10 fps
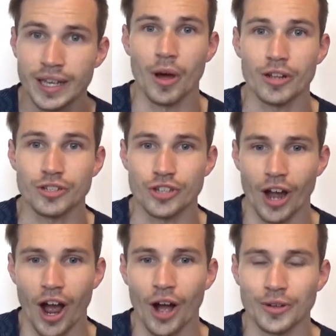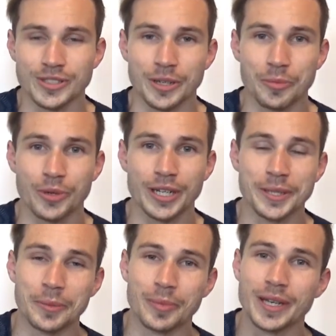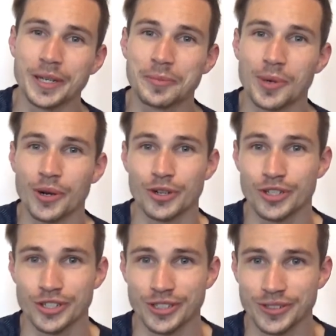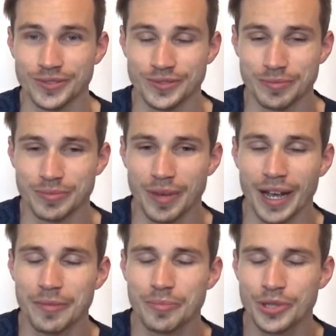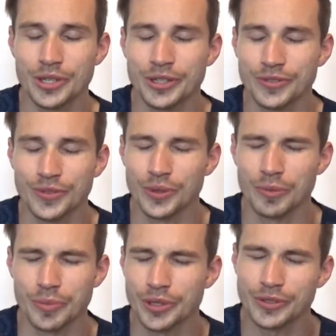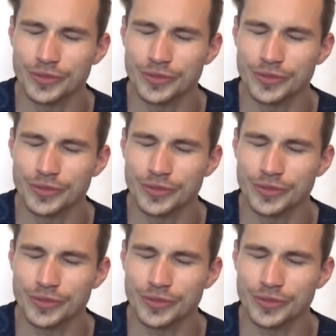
munched out a pretty big portion of my beautiful